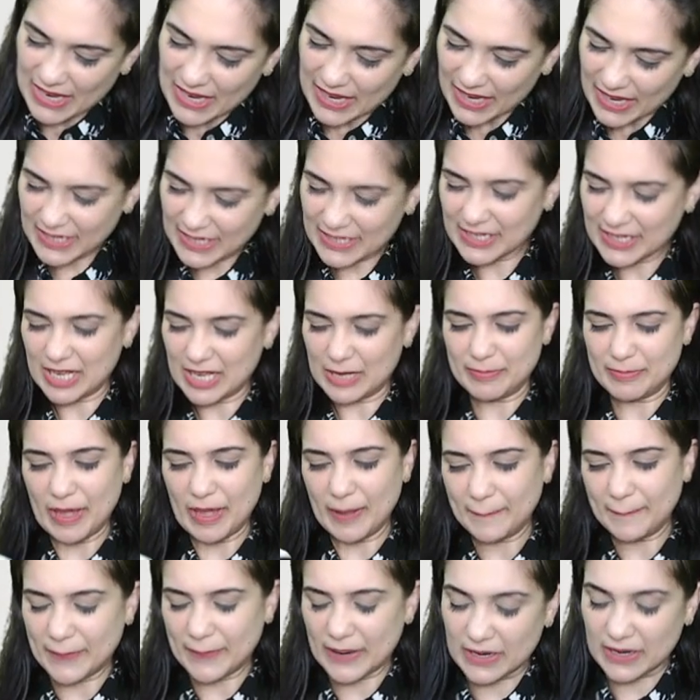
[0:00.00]

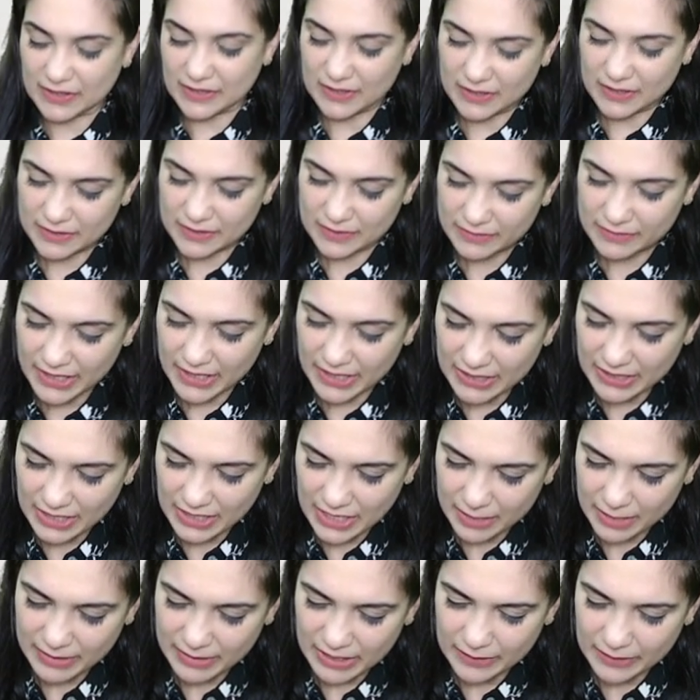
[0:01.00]
incoming partner.
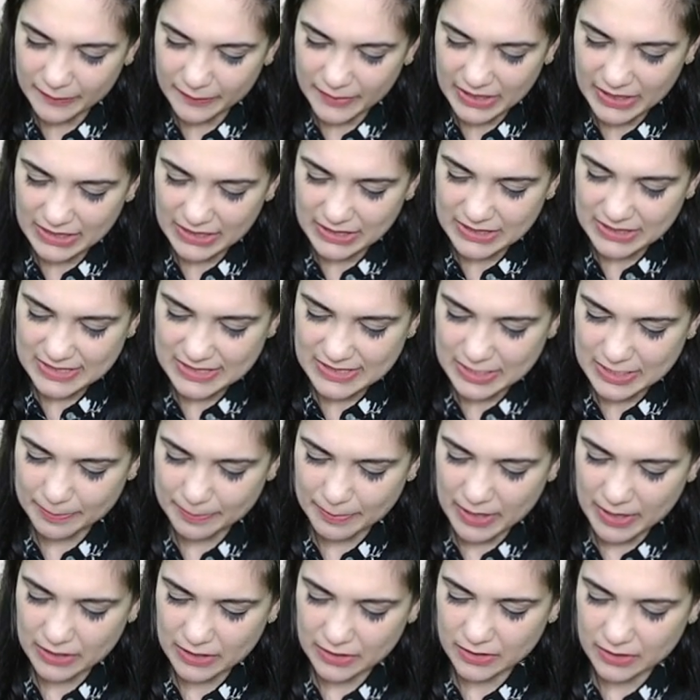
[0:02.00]
Incoming means the
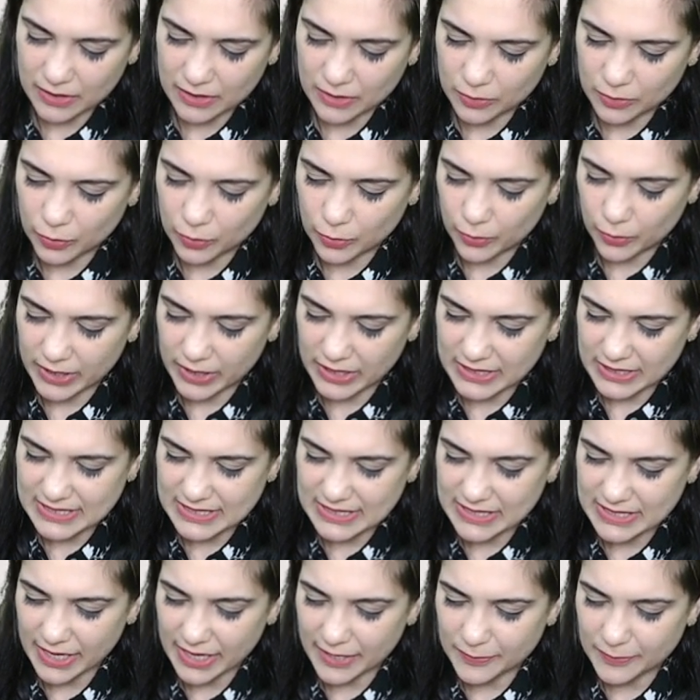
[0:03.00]
partner who
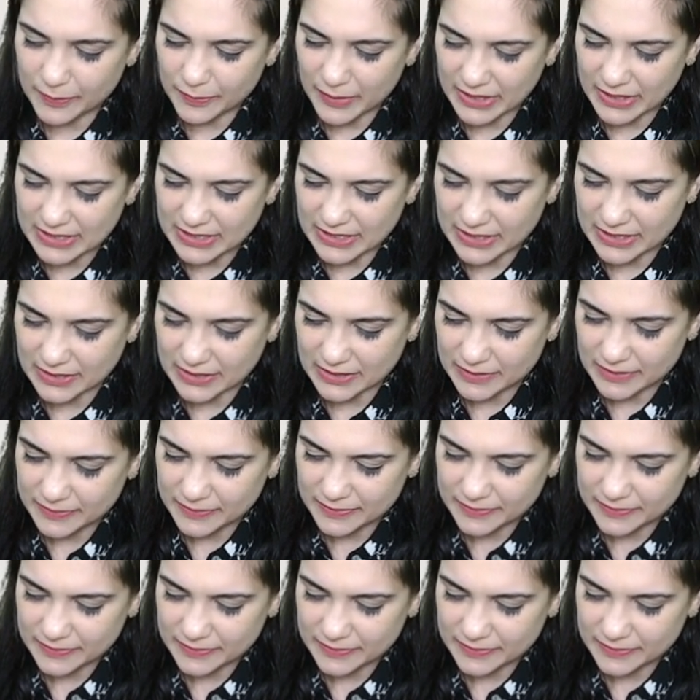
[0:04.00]
is admitted,